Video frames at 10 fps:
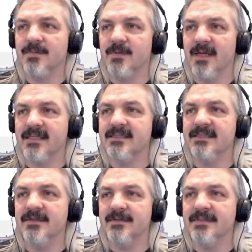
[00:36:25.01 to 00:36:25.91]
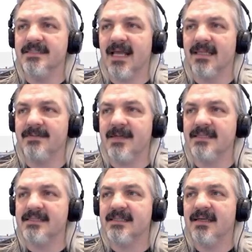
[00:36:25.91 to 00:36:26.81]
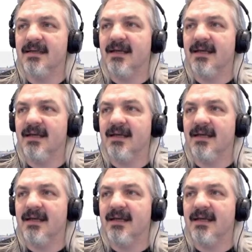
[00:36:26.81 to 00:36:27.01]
formats use LFS.